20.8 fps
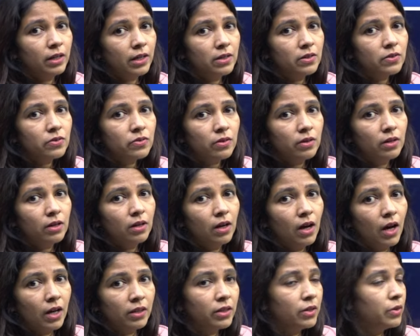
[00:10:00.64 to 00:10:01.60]
Yes,
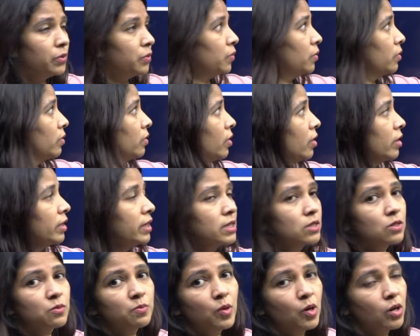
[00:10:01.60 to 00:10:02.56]
Athanu, not
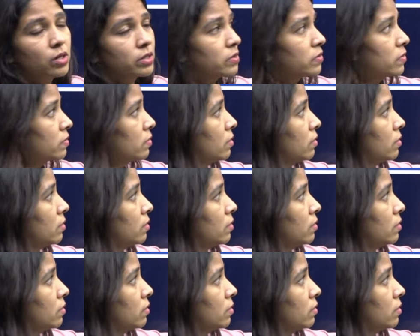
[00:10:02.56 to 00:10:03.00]
his boss.